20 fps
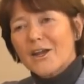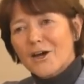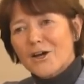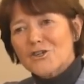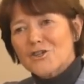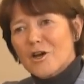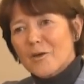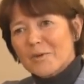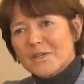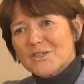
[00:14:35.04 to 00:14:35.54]
And
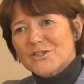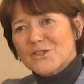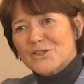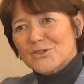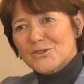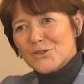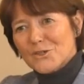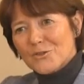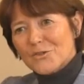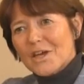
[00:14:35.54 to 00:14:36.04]
our job is to
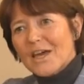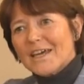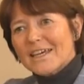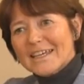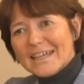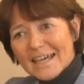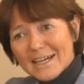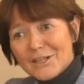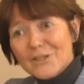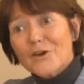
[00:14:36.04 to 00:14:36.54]
sort of
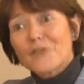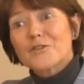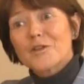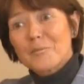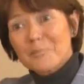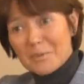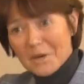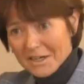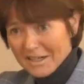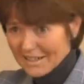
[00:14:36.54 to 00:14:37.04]
get it off
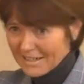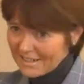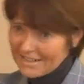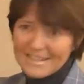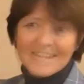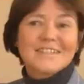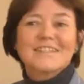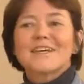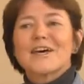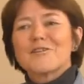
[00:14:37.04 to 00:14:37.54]
their bucket
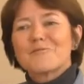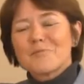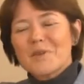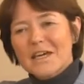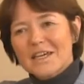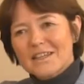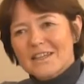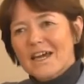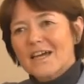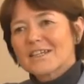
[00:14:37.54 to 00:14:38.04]
list and
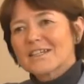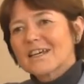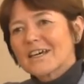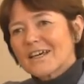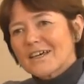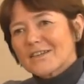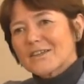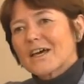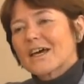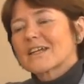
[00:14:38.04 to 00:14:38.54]
make that
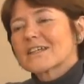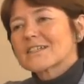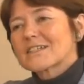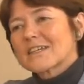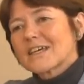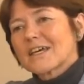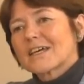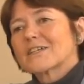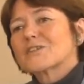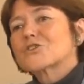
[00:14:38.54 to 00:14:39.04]

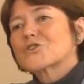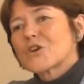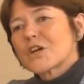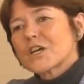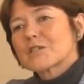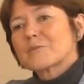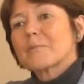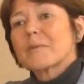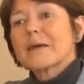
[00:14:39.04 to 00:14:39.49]
that interest,